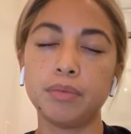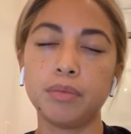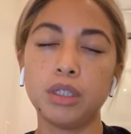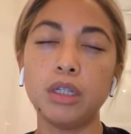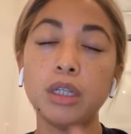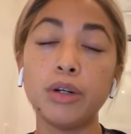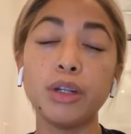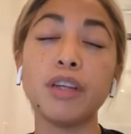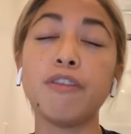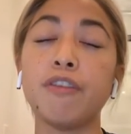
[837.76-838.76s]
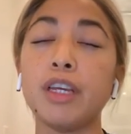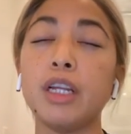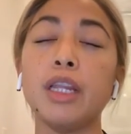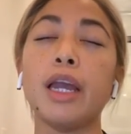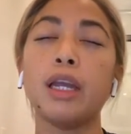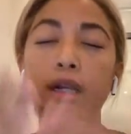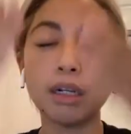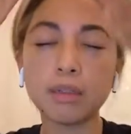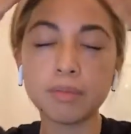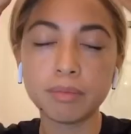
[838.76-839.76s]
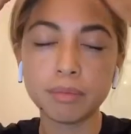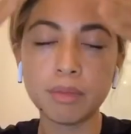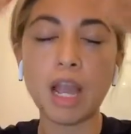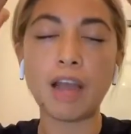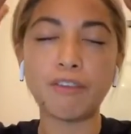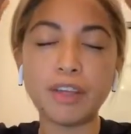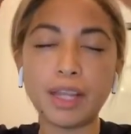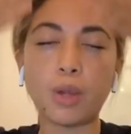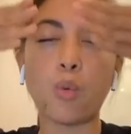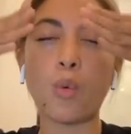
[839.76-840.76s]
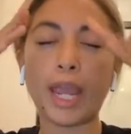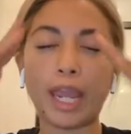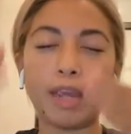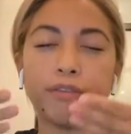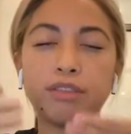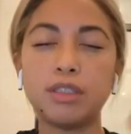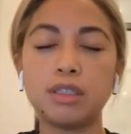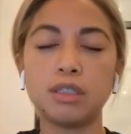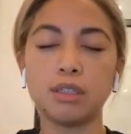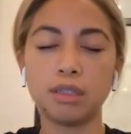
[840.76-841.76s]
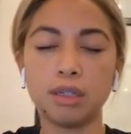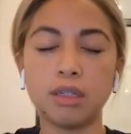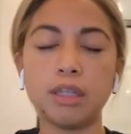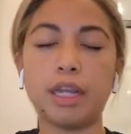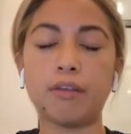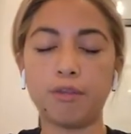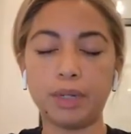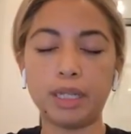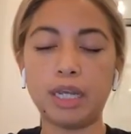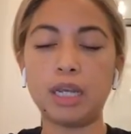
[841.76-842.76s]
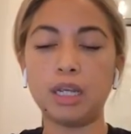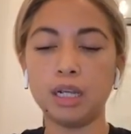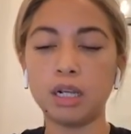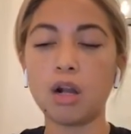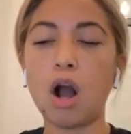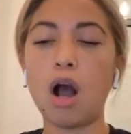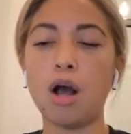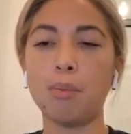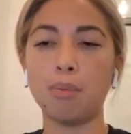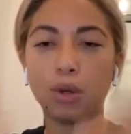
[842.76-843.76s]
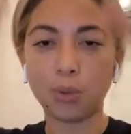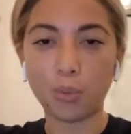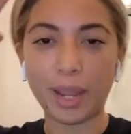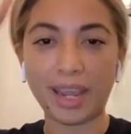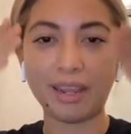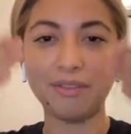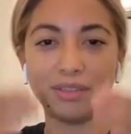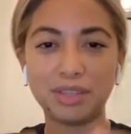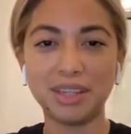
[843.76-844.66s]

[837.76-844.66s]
You'll literally feel like, I feel like waves, like really calm waves